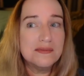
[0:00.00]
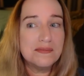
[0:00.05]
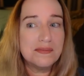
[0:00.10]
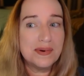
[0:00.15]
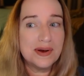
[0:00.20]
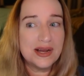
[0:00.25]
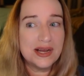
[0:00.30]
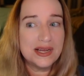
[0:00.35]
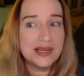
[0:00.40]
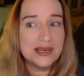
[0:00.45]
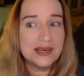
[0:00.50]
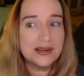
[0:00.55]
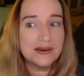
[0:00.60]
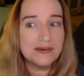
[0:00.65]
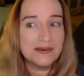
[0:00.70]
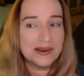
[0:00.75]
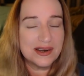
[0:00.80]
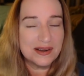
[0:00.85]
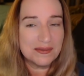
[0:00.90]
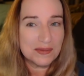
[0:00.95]
But
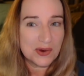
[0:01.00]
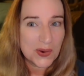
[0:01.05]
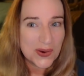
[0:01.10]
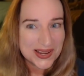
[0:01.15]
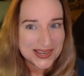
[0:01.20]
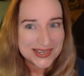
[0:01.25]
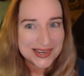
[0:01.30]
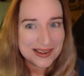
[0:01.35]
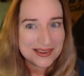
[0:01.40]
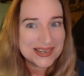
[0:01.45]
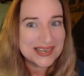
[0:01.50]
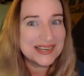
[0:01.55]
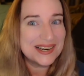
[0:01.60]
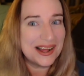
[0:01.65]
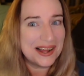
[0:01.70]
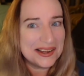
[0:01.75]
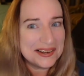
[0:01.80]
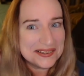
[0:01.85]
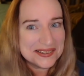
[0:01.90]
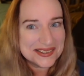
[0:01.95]
when I'm going down an
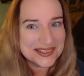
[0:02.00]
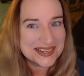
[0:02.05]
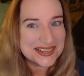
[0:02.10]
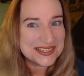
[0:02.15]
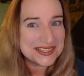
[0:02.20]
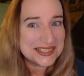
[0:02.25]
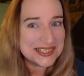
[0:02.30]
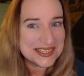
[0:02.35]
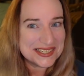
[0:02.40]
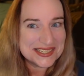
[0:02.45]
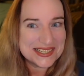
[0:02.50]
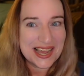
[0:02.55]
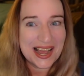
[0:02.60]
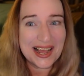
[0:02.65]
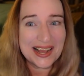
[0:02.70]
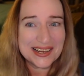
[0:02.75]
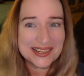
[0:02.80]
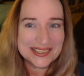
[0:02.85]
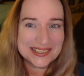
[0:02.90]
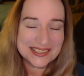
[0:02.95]
aisle and I see a
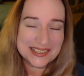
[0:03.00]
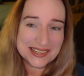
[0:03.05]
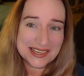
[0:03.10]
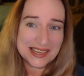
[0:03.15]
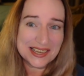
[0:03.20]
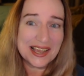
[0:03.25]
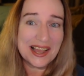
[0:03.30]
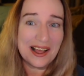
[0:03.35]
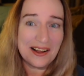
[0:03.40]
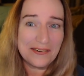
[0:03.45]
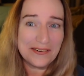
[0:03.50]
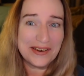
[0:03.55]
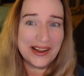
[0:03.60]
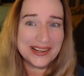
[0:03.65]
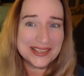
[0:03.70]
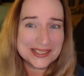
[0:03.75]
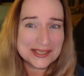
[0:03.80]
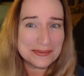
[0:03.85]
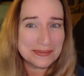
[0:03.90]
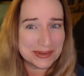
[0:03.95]
tag sticking out,
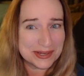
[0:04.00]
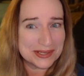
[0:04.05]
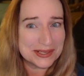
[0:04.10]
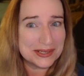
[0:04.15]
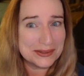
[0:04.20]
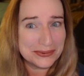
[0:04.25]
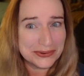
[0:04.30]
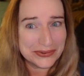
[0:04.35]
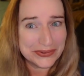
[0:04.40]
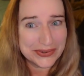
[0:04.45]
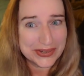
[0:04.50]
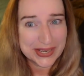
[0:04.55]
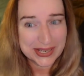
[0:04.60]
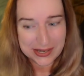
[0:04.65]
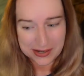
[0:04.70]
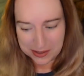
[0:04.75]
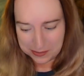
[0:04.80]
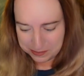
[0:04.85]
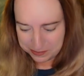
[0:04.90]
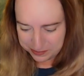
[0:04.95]
I typically will look
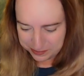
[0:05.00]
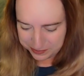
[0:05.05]
it up.